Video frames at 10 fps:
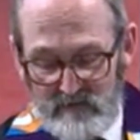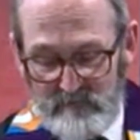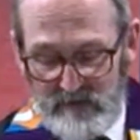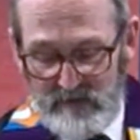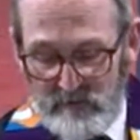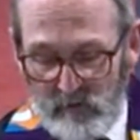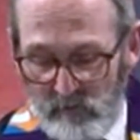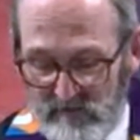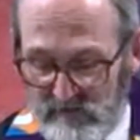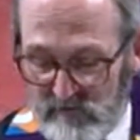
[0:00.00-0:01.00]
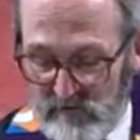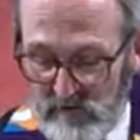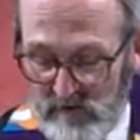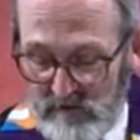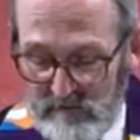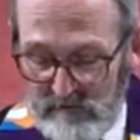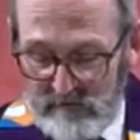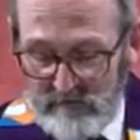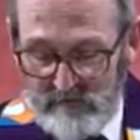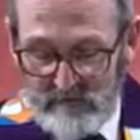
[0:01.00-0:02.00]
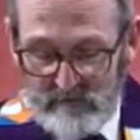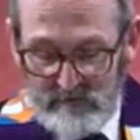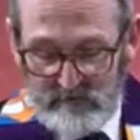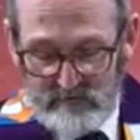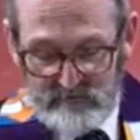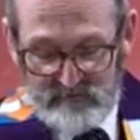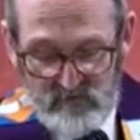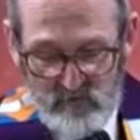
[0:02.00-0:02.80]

Maybe what we do doesn't